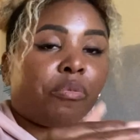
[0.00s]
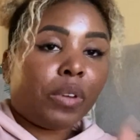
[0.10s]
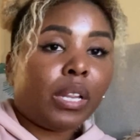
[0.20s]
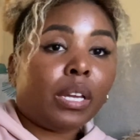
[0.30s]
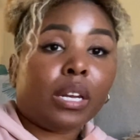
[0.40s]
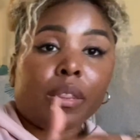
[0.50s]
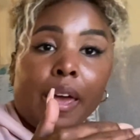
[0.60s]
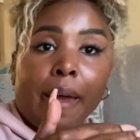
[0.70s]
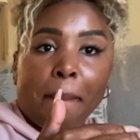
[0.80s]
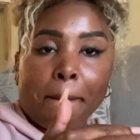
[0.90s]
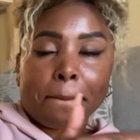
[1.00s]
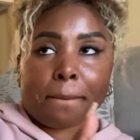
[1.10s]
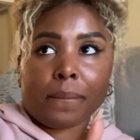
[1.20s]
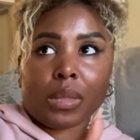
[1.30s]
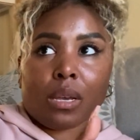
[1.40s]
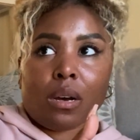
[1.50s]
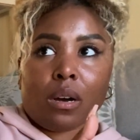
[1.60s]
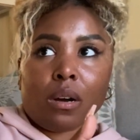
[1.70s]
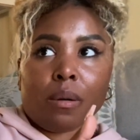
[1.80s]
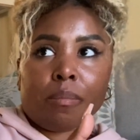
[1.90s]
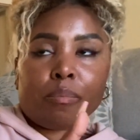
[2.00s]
feeling and that um,